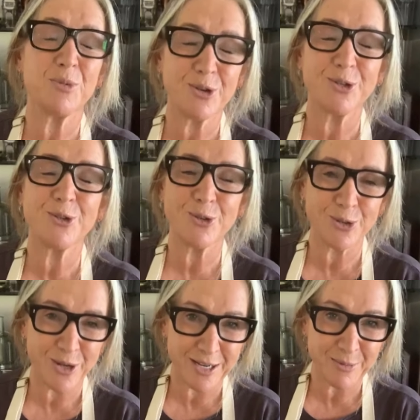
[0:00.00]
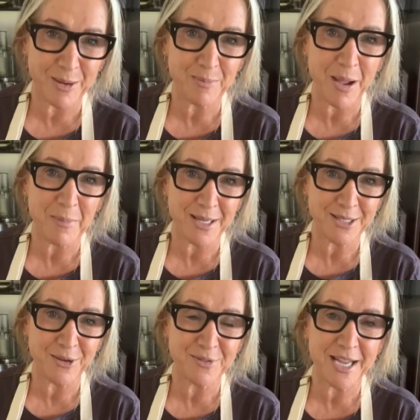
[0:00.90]
book tour. I went by
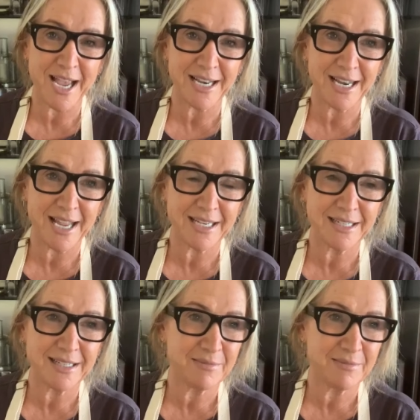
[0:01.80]
myself to Adelaide.